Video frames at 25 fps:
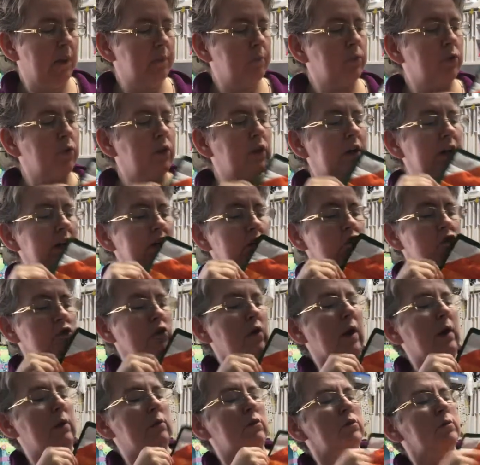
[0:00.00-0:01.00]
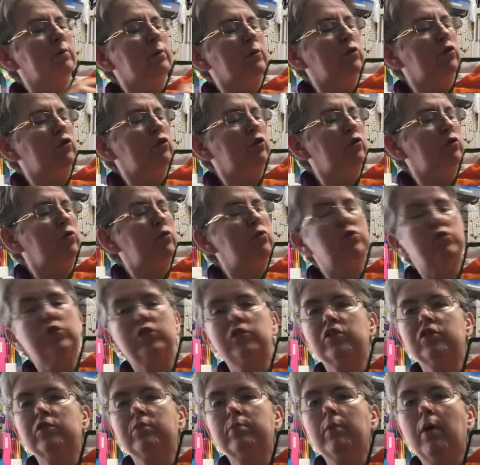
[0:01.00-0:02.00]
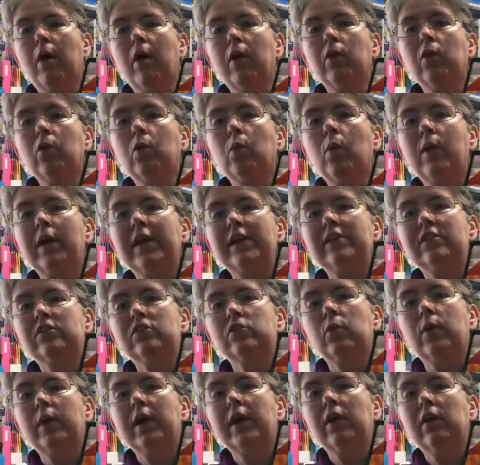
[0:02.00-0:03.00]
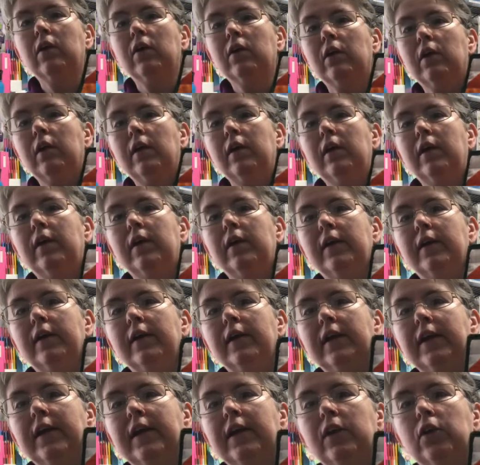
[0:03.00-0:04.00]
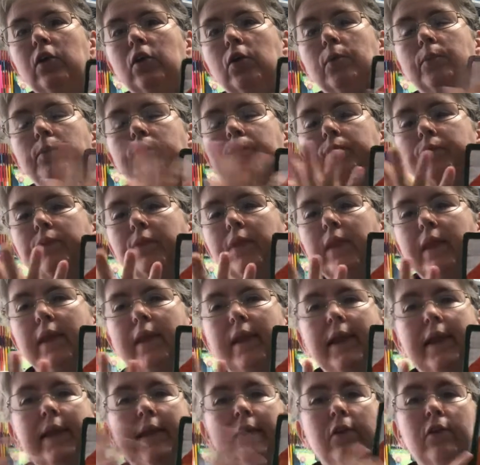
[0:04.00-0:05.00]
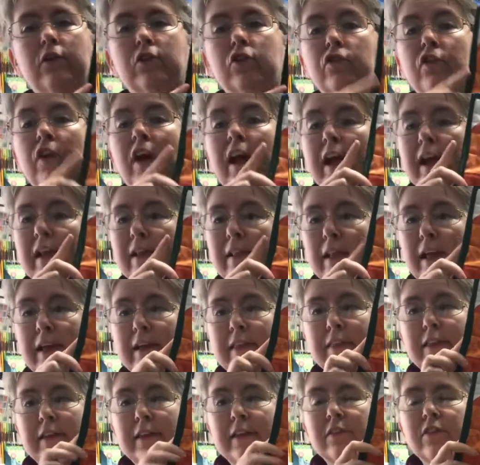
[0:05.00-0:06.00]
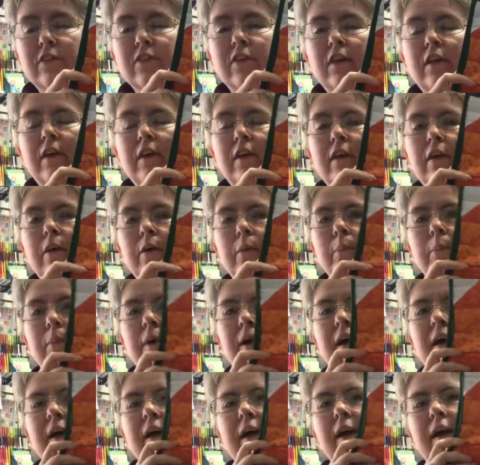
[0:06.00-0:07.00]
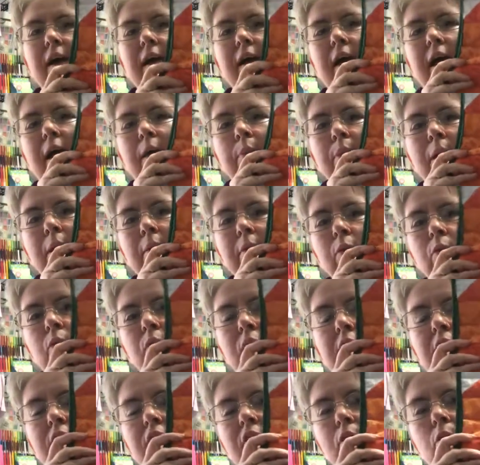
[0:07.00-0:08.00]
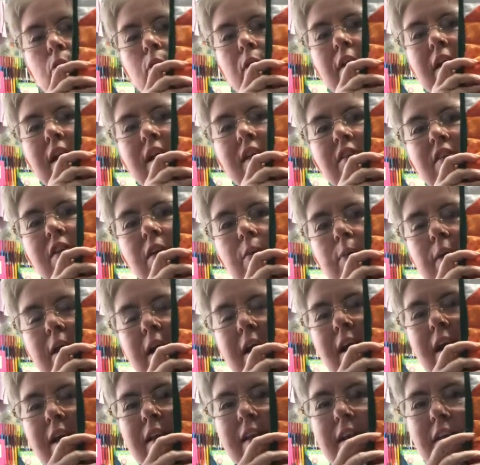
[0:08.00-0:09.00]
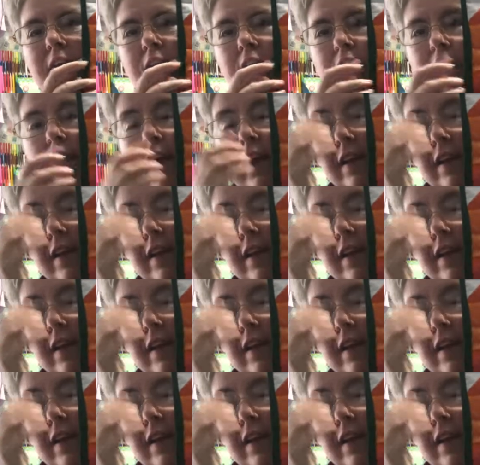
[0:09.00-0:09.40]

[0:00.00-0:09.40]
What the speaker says: I'm pretty sure I was supposed to use the smaller white square here. It looks fine like this, but I probably wouldn't even have realized it, but I got down to the